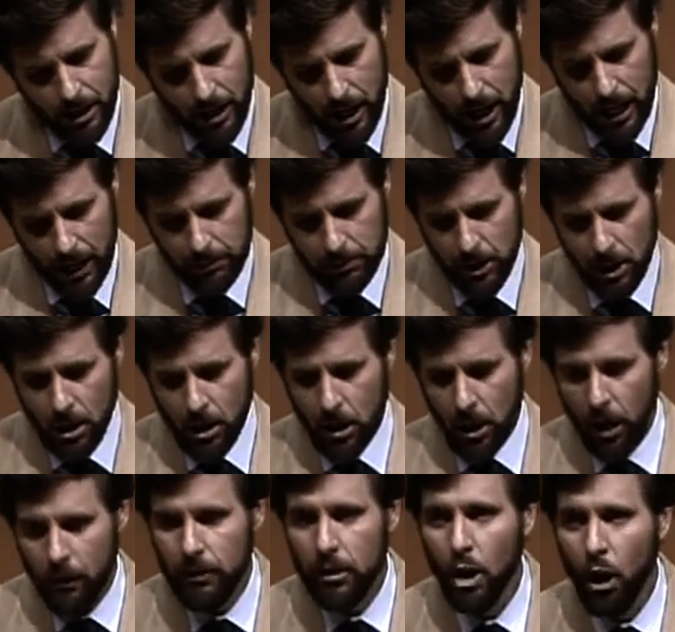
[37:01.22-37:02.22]
times
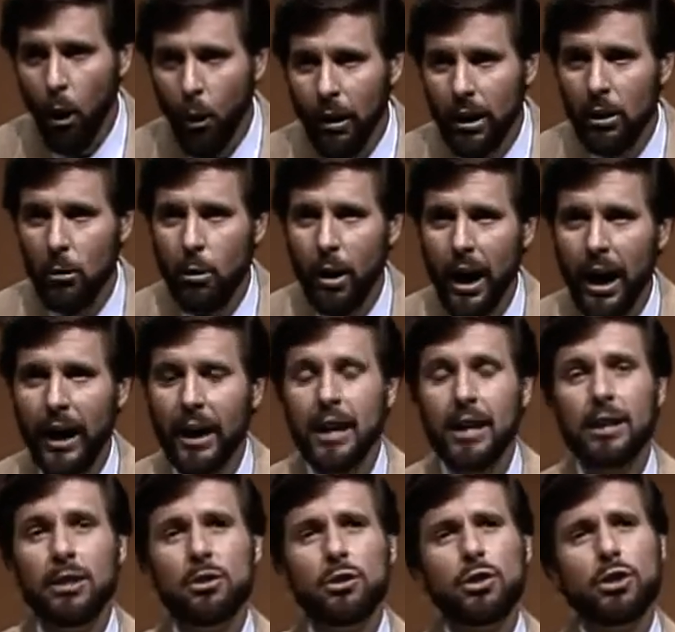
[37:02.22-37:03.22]
of going away
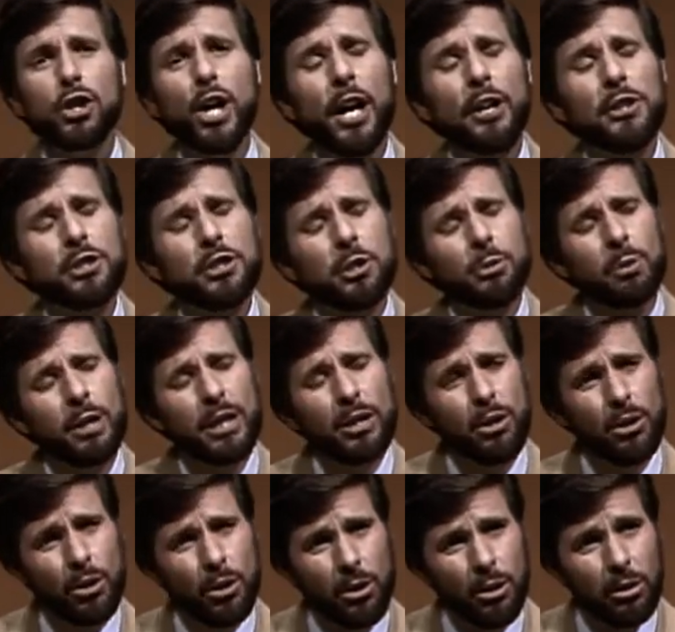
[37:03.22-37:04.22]
just to
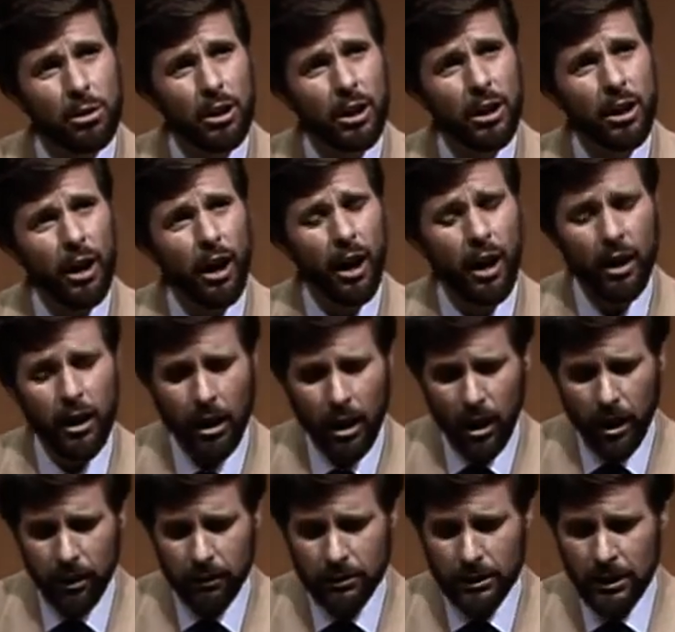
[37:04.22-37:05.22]
renew our
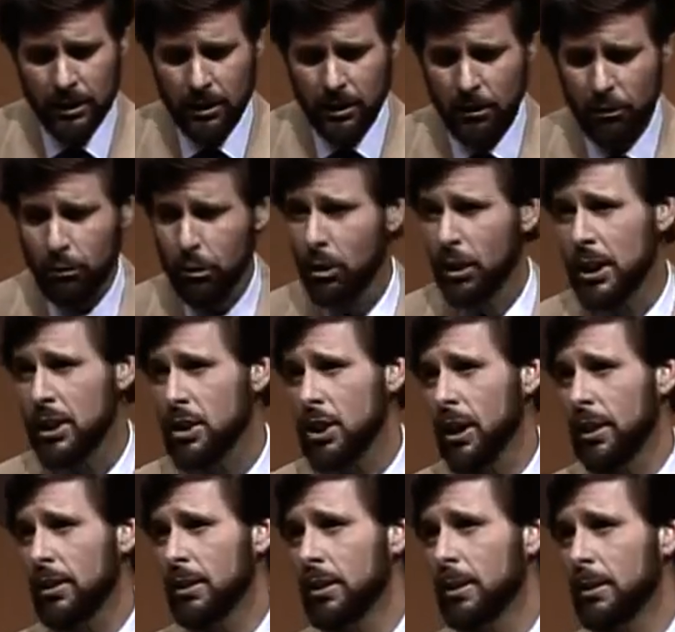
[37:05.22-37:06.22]
love for each
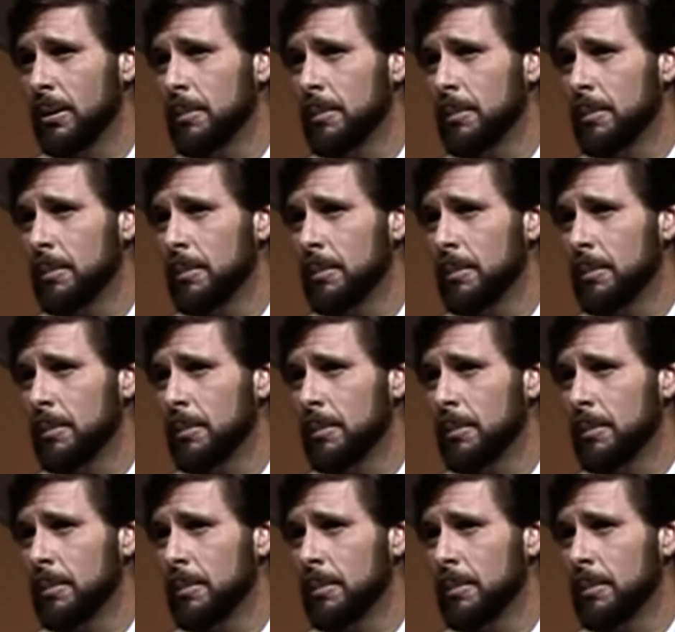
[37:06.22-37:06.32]
other.